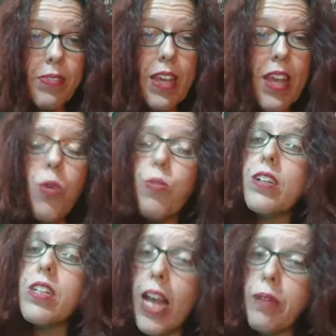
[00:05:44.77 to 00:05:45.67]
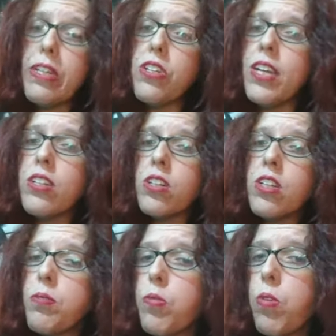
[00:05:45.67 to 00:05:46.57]
With climate change and global
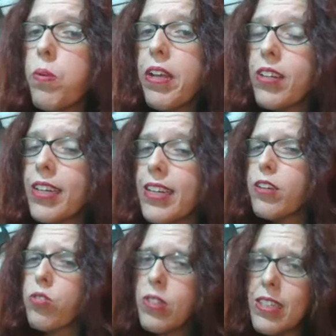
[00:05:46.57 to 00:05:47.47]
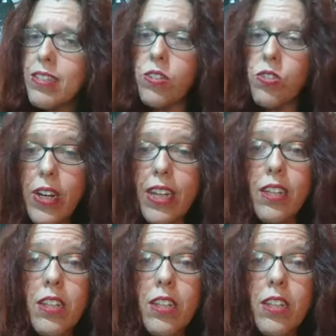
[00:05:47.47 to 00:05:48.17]
warming on an increasing trend,